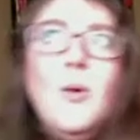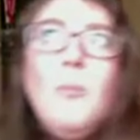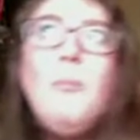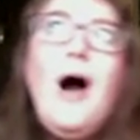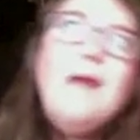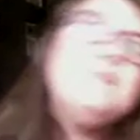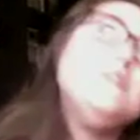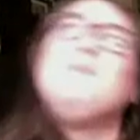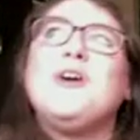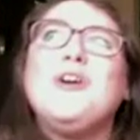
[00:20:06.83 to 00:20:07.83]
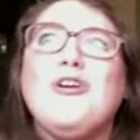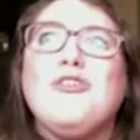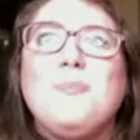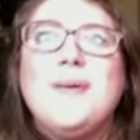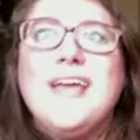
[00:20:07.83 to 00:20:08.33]
Bob's
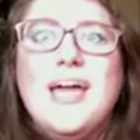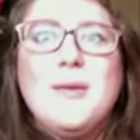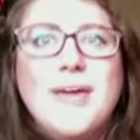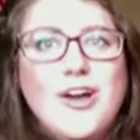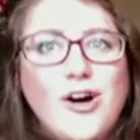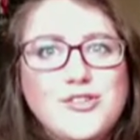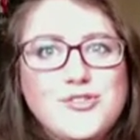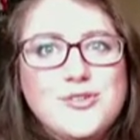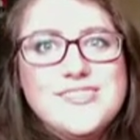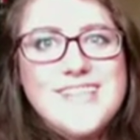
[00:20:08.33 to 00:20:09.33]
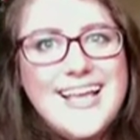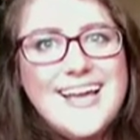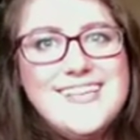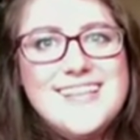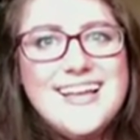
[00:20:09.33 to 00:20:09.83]
Burgers became a cultural zeitgeist,